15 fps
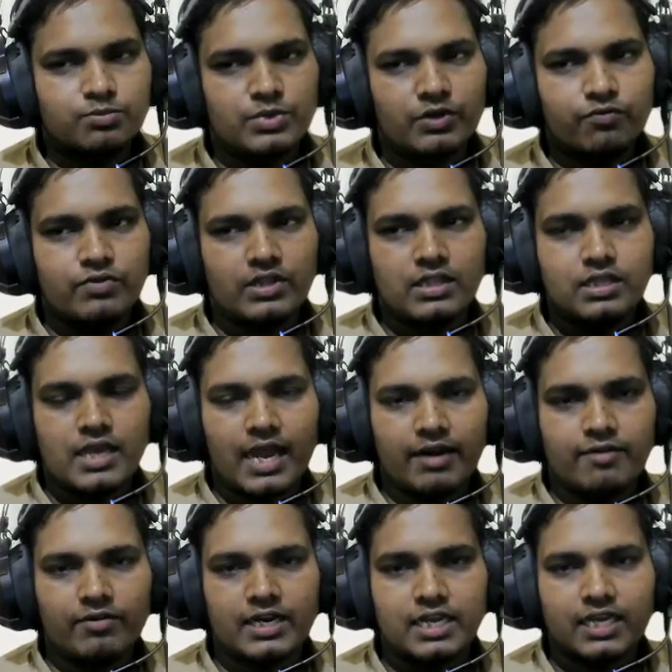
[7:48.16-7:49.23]
between the
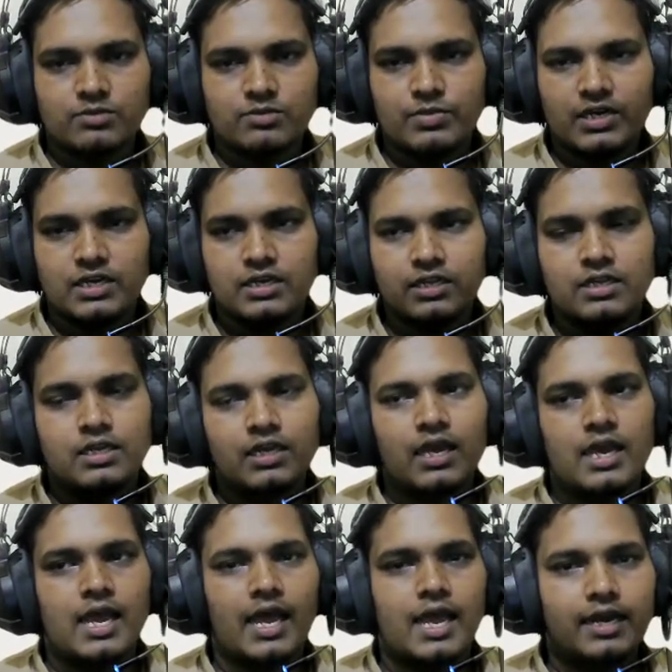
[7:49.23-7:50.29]
advertisement
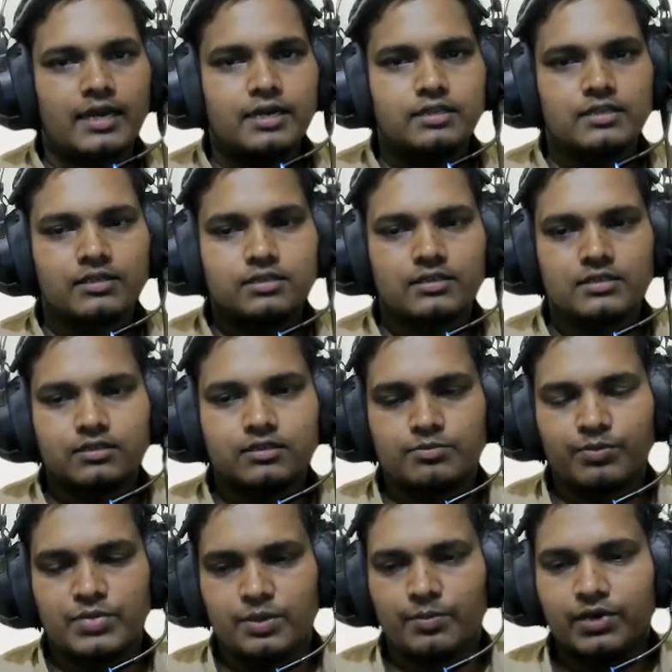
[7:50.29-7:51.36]
and the
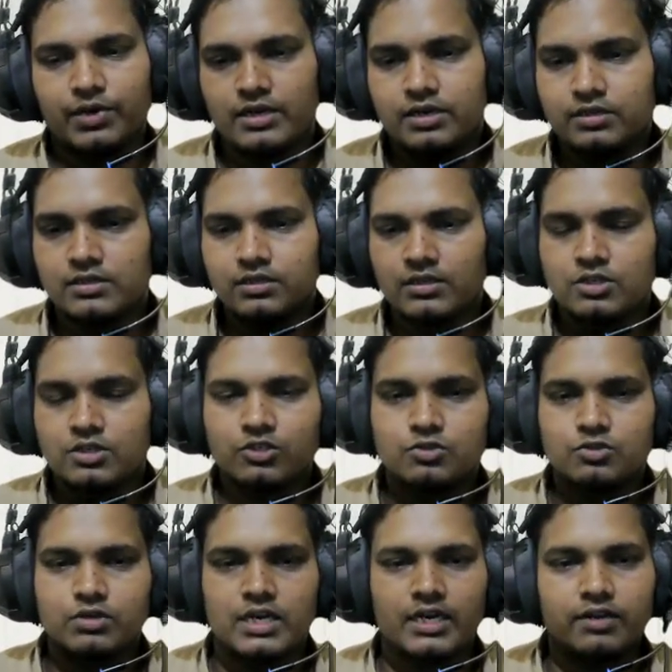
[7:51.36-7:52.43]
payment,
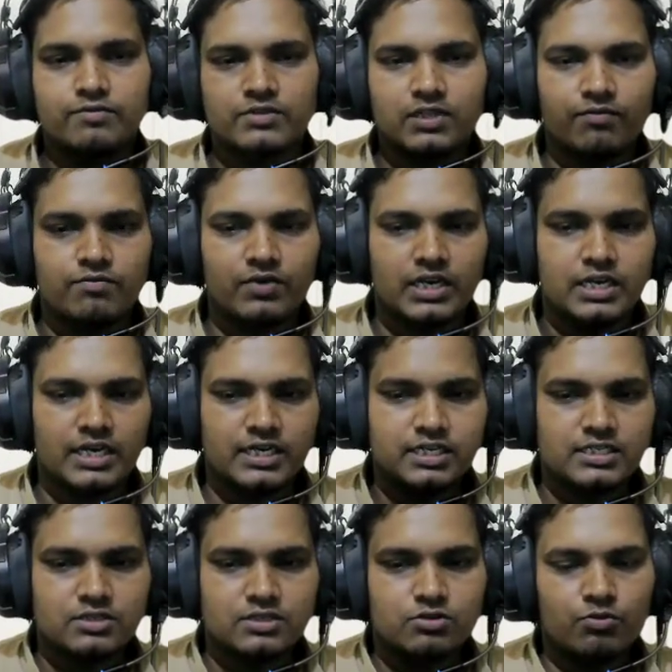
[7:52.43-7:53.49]
so that if someone
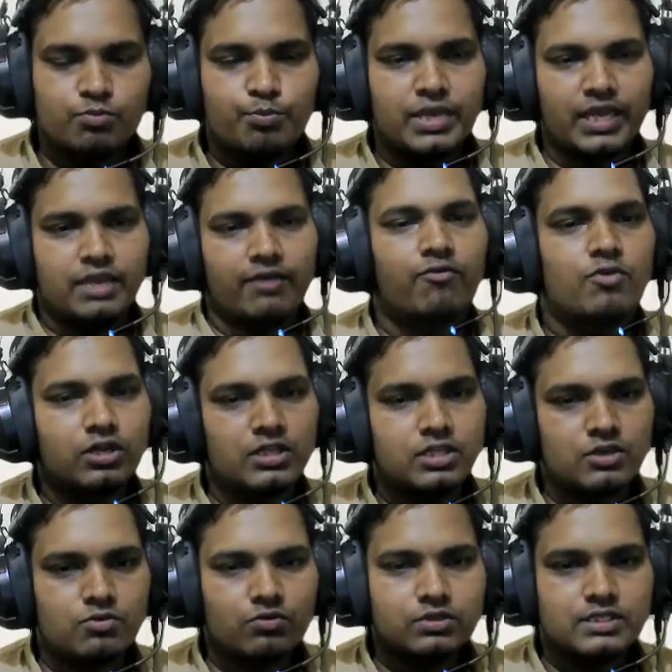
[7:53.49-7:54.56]
needs to pay for the
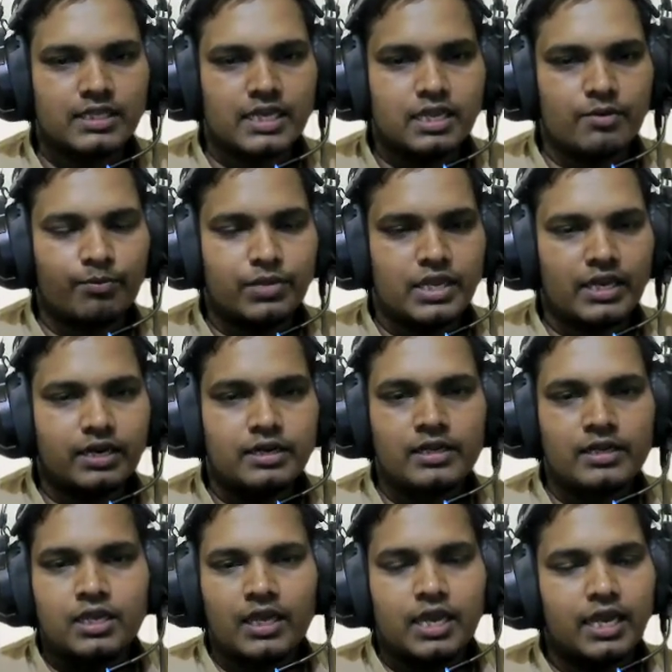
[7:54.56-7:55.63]
course they can pay it,
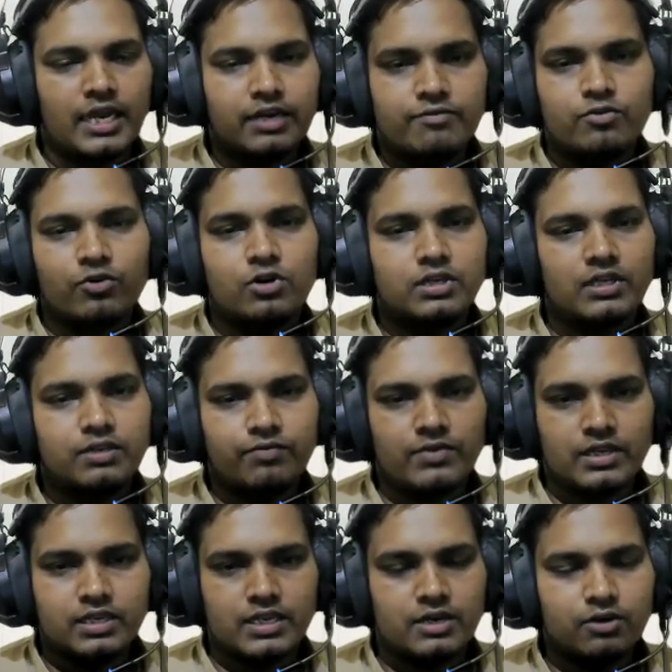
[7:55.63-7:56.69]
and if not
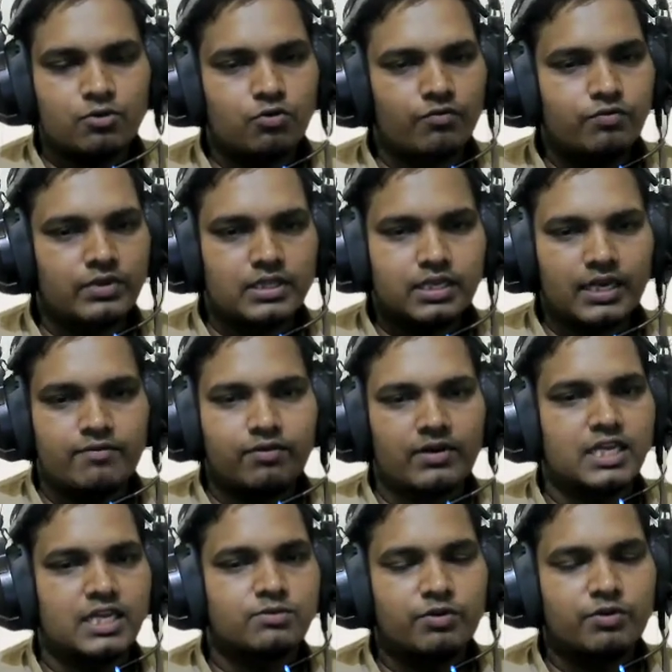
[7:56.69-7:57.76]
we can go with the
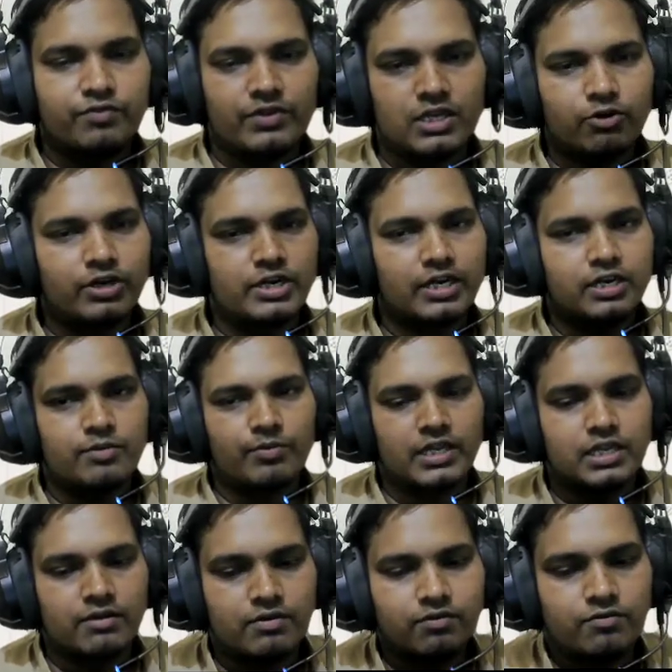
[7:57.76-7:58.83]
advertisement without
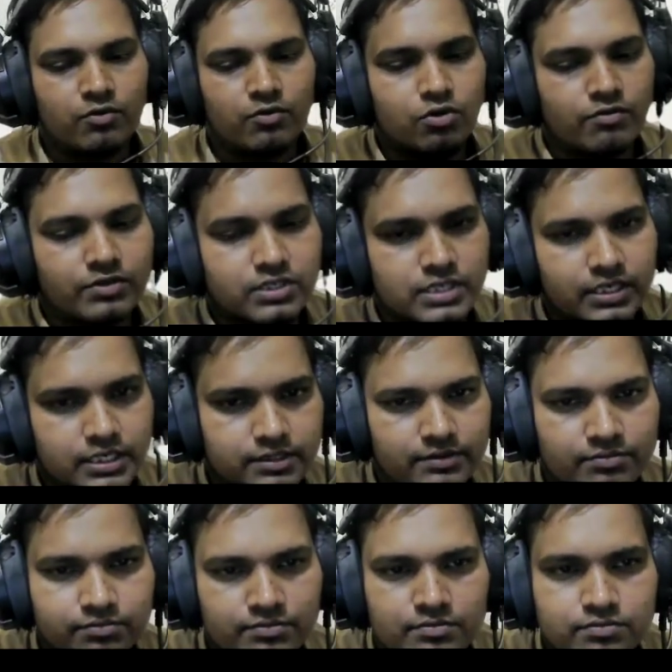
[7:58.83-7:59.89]
interrupting our flow of study.
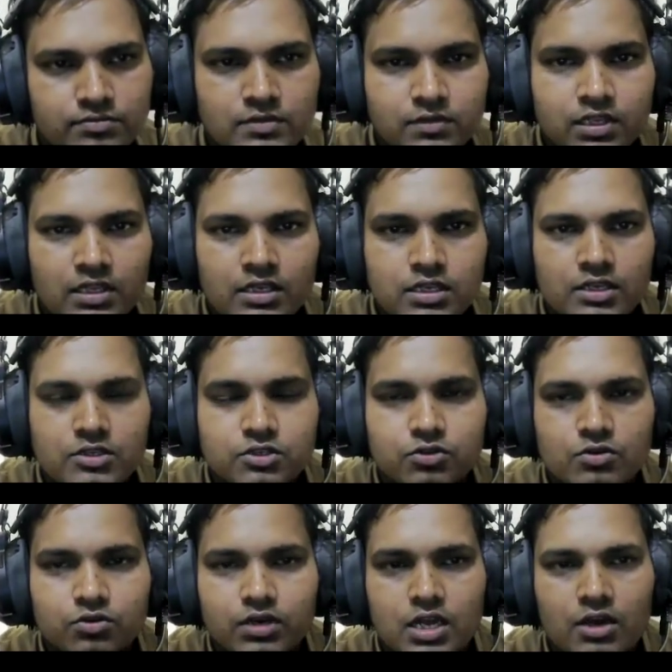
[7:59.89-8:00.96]

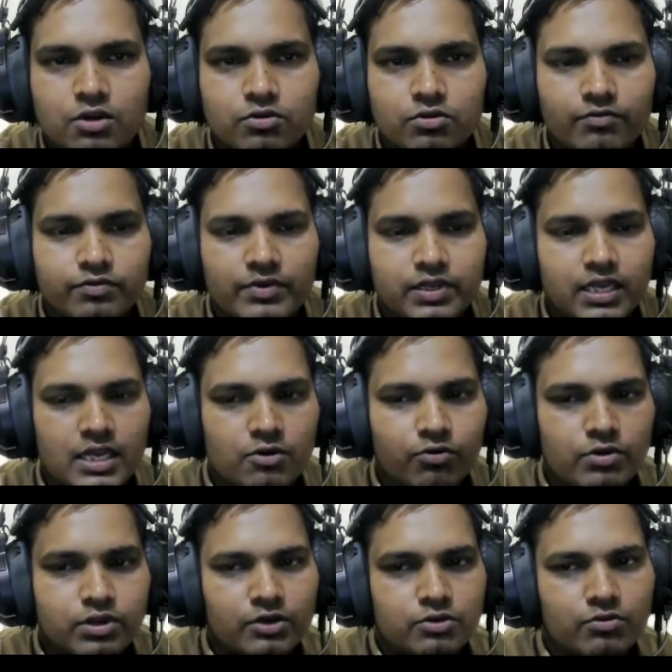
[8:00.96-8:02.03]
So now we are
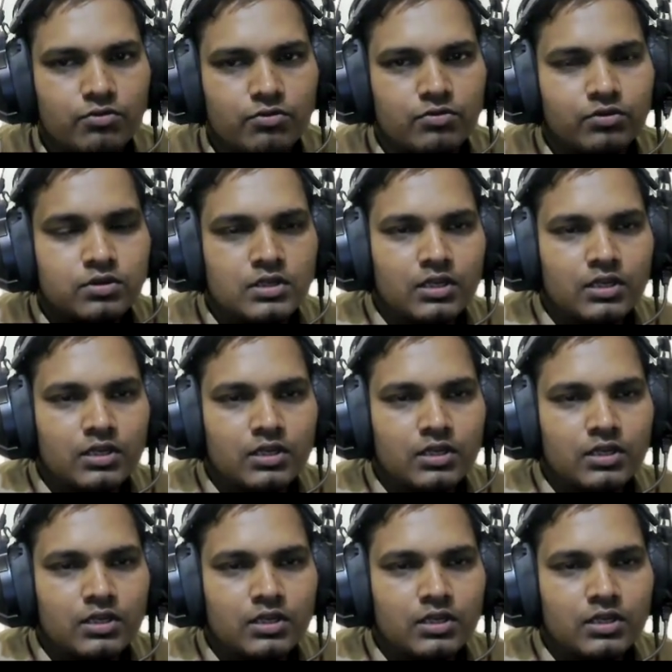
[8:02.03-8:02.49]
going to